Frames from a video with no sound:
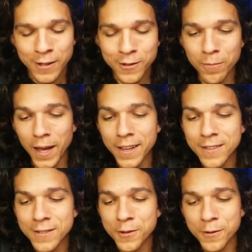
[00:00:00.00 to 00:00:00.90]
So I'm adding
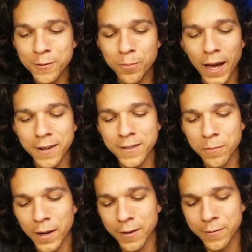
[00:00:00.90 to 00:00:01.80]
the screws back on the
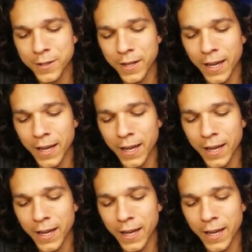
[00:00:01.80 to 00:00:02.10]
mount